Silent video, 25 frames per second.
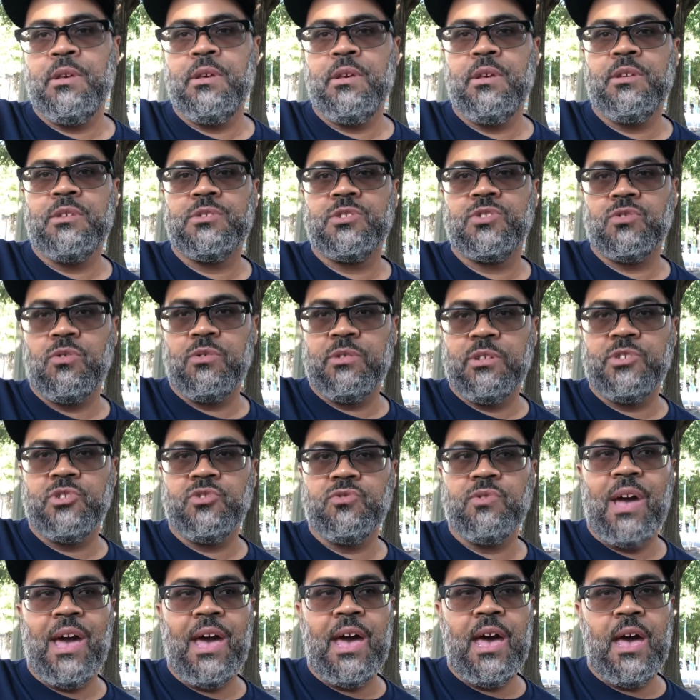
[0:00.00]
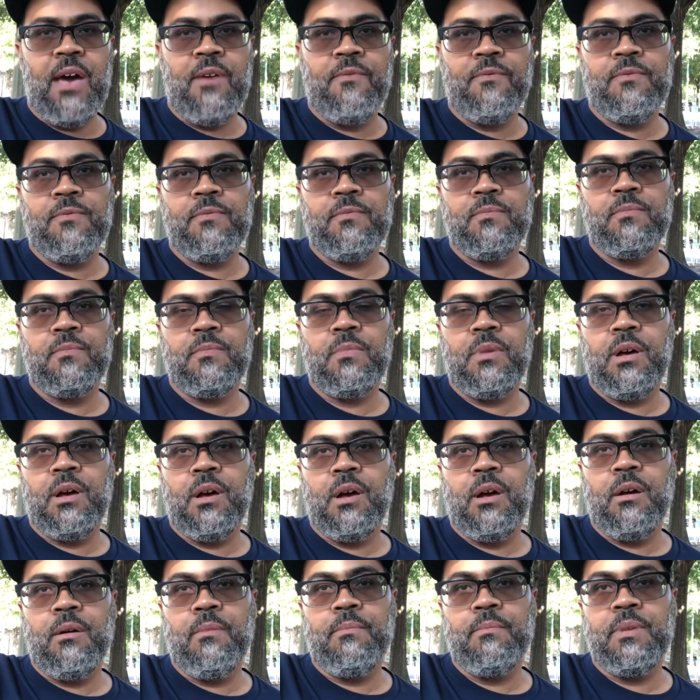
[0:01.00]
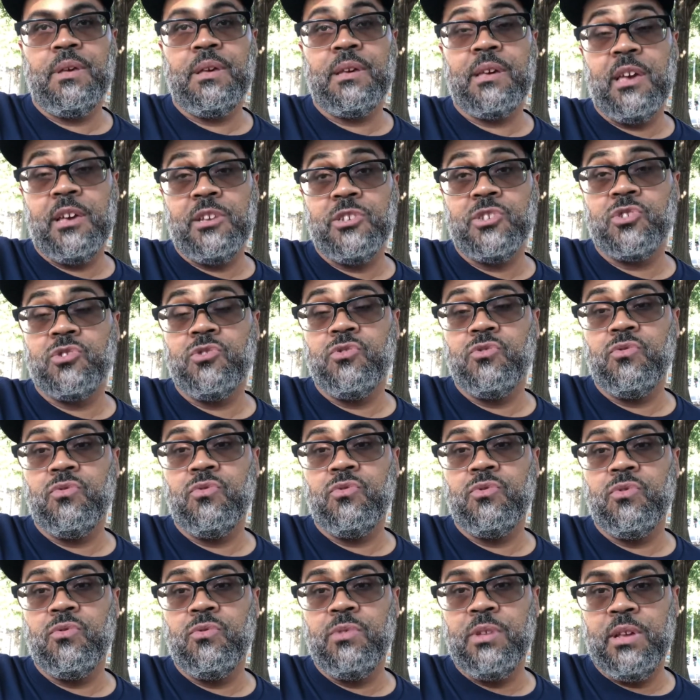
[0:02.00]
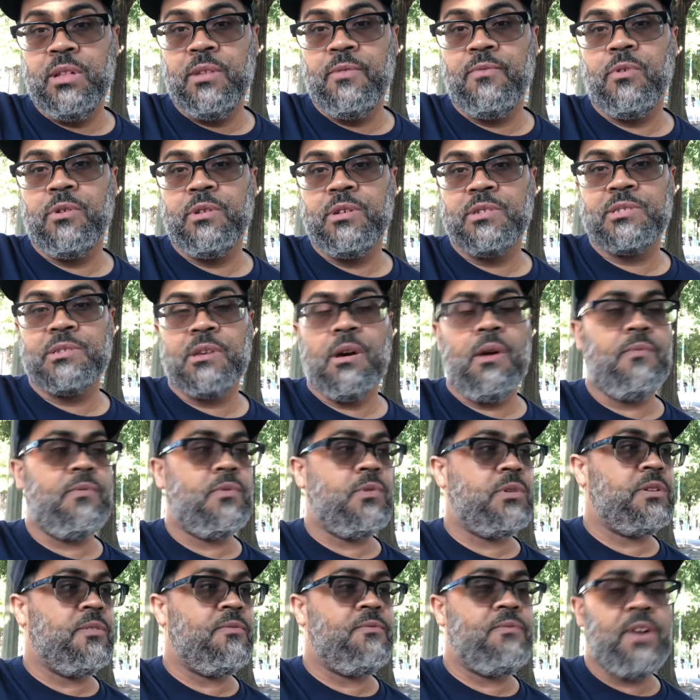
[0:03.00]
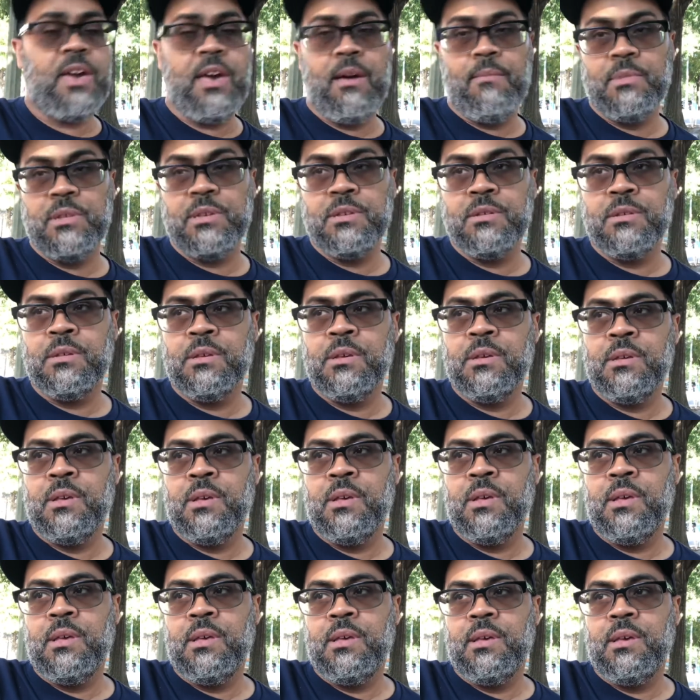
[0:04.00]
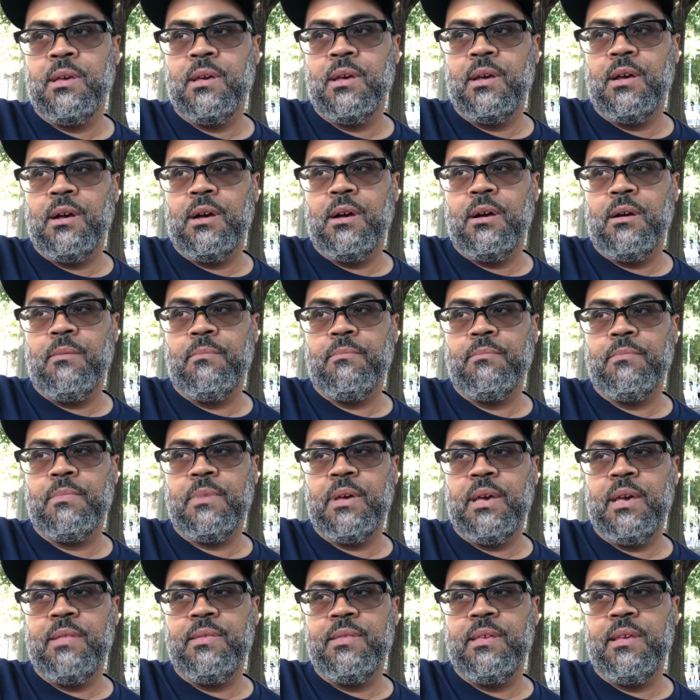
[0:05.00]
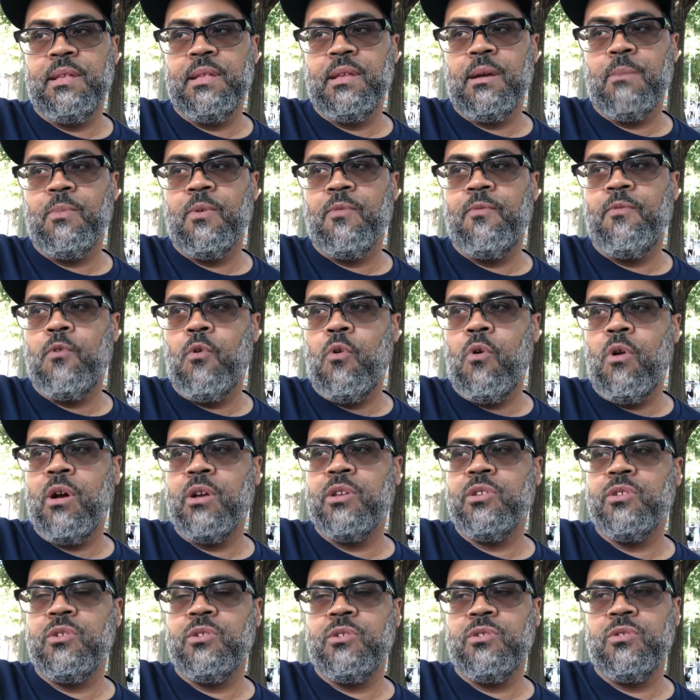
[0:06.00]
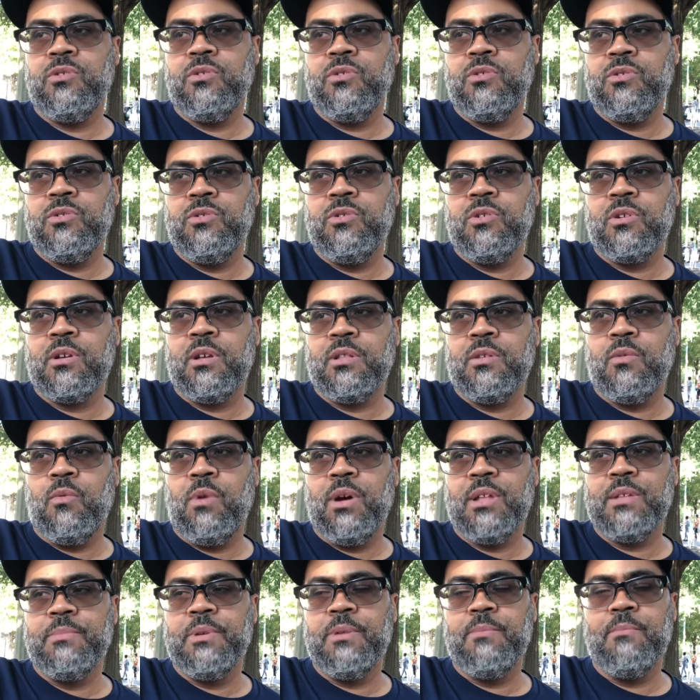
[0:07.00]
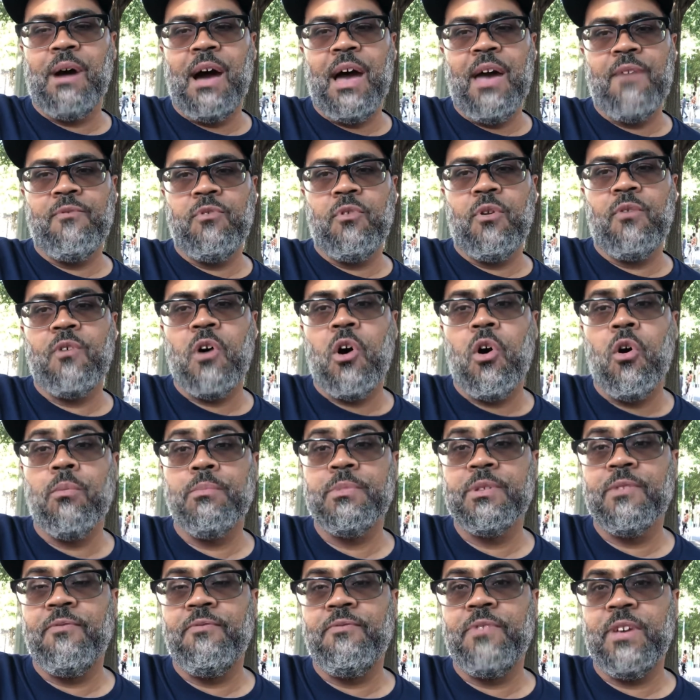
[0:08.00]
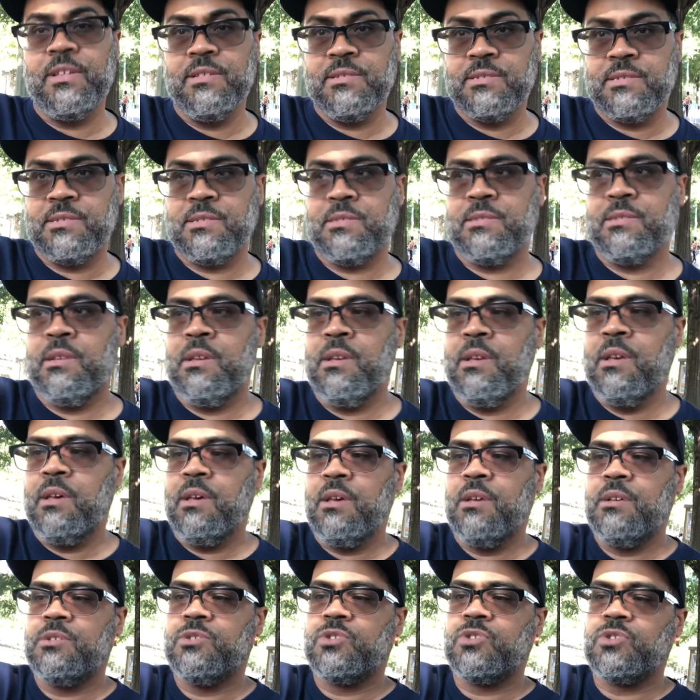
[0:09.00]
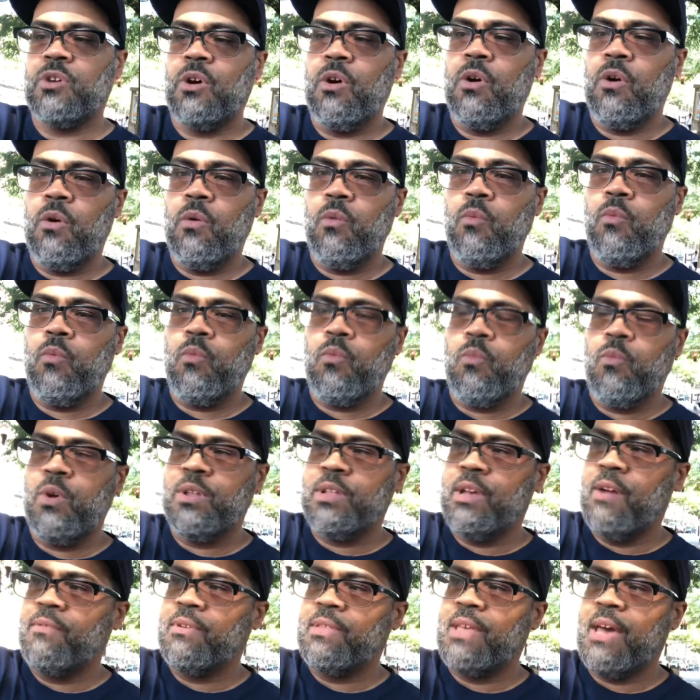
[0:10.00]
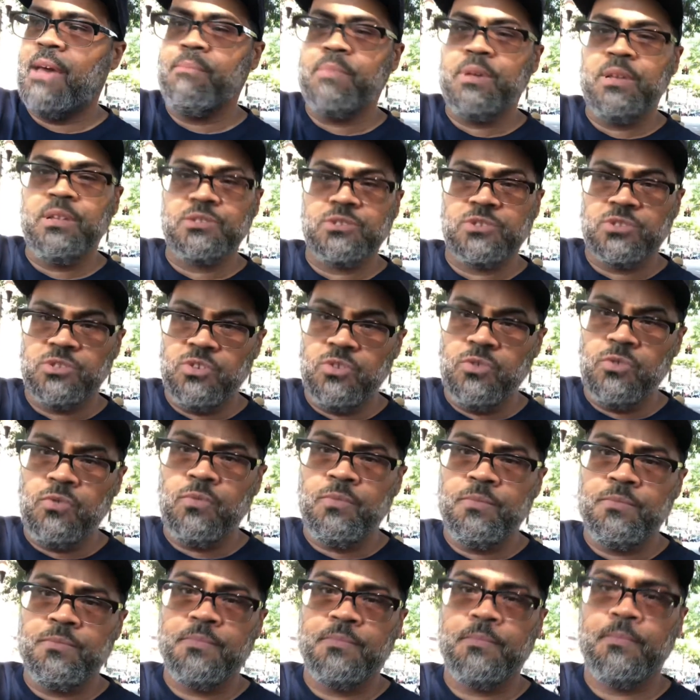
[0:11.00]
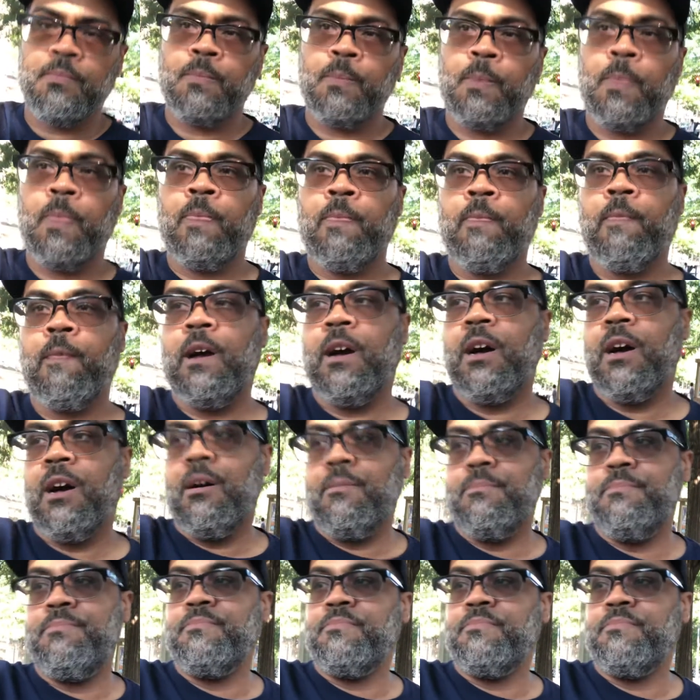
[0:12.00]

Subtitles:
so that you have in case you need it for yourself or your family. And then number 4, you're going to want to be mindful of home defense. So whatever that means to you, a